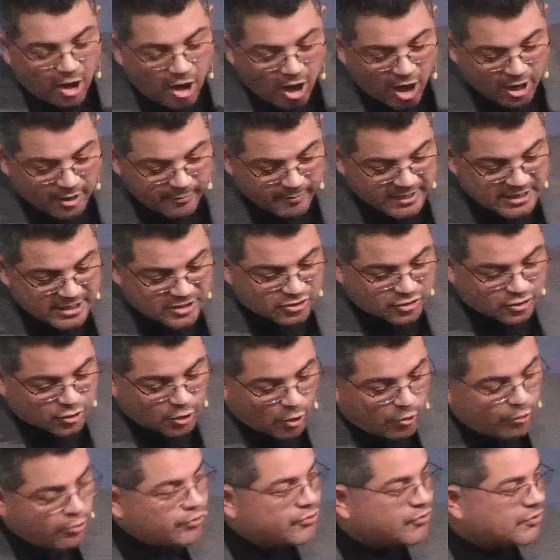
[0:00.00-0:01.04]
The
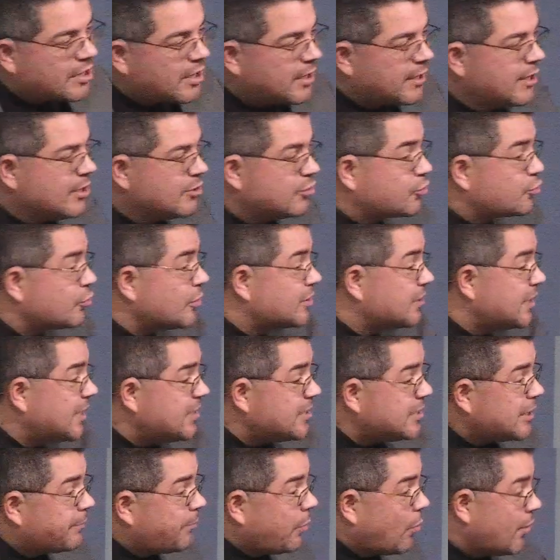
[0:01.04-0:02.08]
armies chose uh,
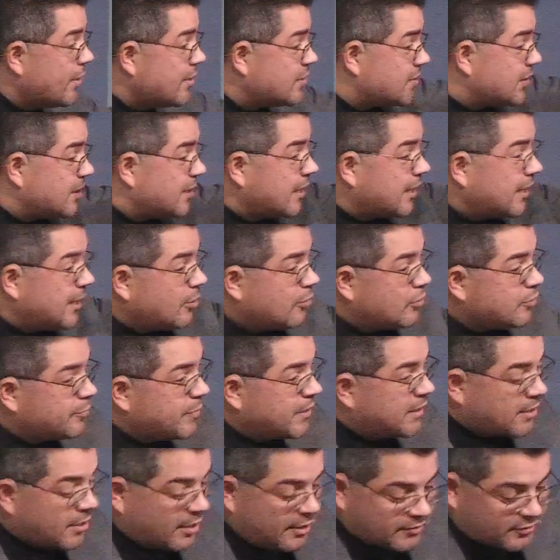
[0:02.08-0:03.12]
strategic points in the
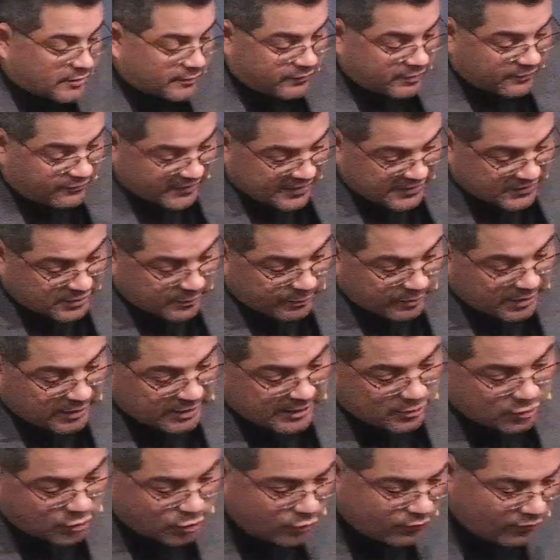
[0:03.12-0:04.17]
hills because of
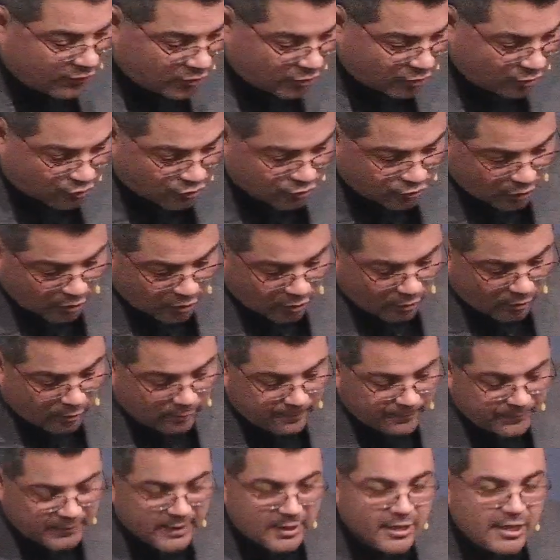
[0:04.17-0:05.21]
defensibility, too, for
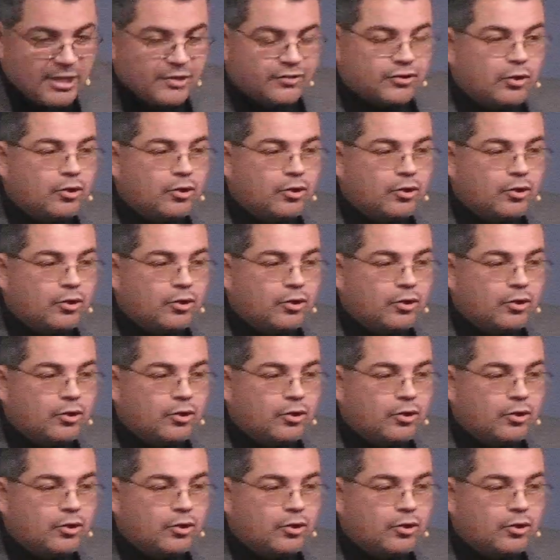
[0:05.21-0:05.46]
control.